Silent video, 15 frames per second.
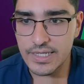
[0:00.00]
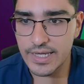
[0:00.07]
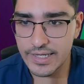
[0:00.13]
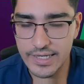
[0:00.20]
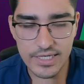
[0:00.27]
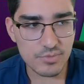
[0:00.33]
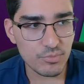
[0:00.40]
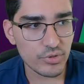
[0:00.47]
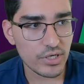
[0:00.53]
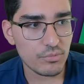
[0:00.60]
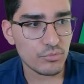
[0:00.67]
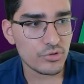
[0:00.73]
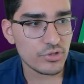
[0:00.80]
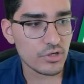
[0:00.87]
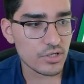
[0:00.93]
I guess, putting
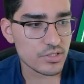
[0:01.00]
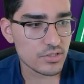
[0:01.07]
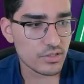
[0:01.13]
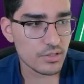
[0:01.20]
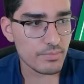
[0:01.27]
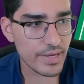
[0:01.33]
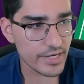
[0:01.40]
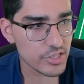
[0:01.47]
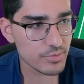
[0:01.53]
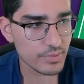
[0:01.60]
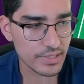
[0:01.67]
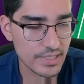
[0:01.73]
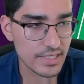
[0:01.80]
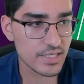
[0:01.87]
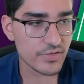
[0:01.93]
Munoz on the bench, but
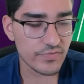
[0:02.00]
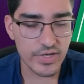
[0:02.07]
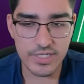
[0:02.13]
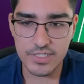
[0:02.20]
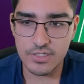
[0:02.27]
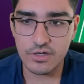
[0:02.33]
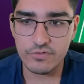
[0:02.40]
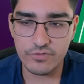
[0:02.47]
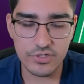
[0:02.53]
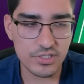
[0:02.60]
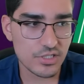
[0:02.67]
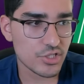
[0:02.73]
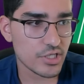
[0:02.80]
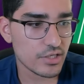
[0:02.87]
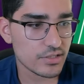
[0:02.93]
he is facing off versus
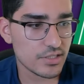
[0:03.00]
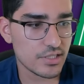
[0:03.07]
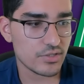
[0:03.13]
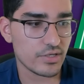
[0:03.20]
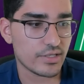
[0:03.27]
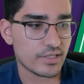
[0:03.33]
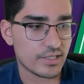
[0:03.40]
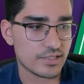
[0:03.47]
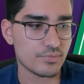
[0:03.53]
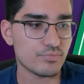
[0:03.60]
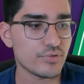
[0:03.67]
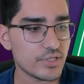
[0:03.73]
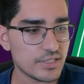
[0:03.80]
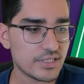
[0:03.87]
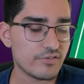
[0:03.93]
Chelsea, so I think that's a
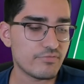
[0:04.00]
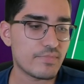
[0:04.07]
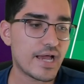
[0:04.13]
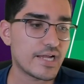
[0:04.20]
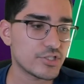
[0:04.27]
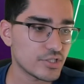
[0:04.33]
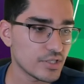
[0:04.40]
pretty tough match.